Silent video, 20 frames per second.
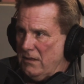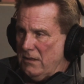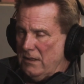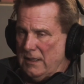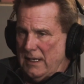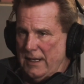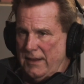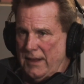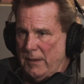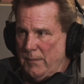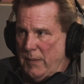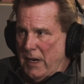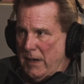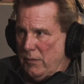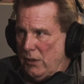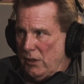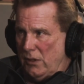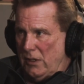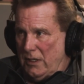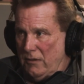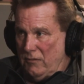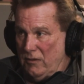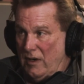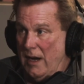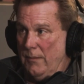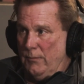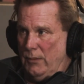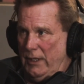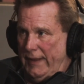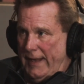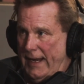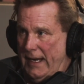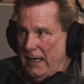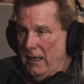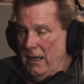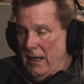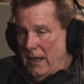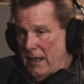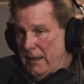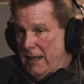tunnel, and I think people are going to run with
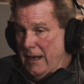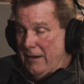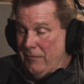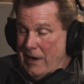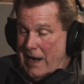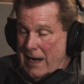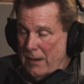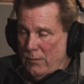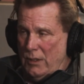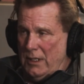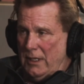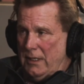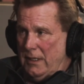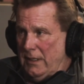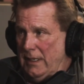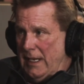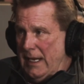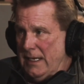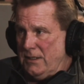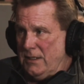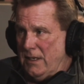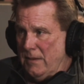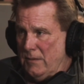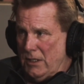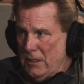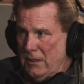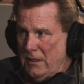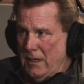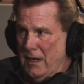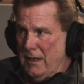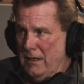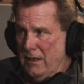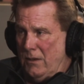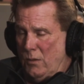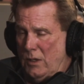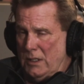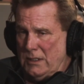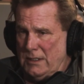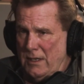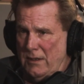that. They ran with it last summer, and there
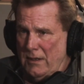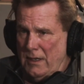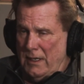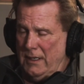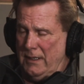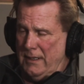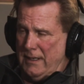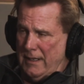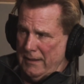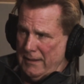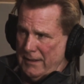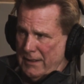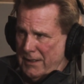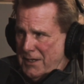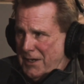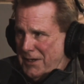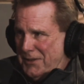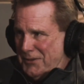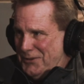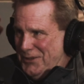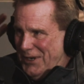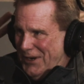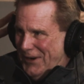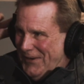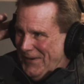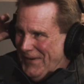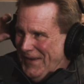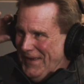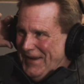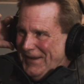was no light at the end of the tunnel. So,